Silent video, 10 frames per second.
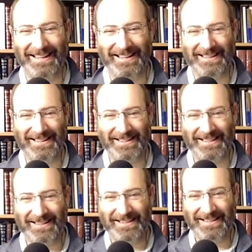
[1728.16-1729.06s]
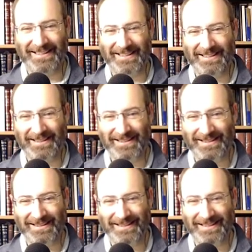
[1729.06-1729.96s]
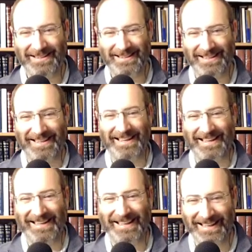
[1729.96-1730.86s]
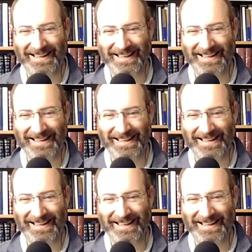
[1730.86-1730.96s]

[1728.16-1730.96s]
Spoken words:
No words are spoken by the person on screen.